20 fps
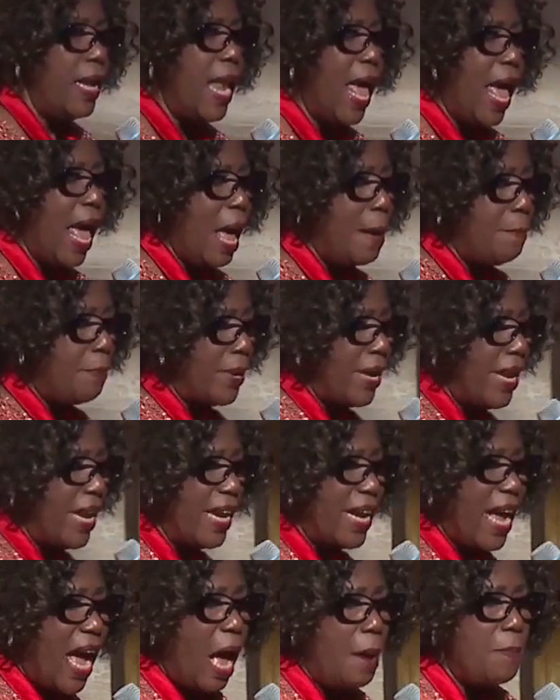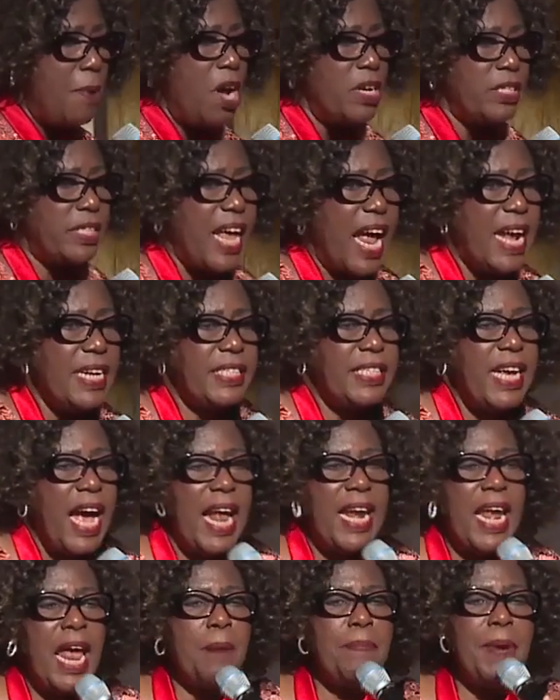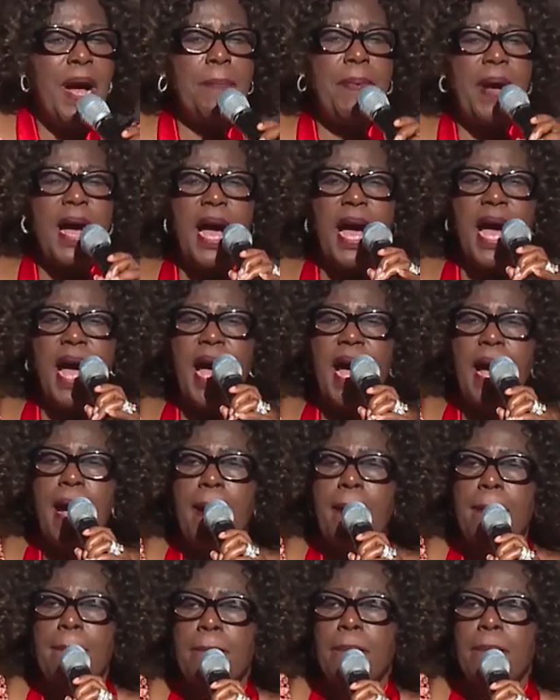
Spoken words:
Le brigabo zantala babaha.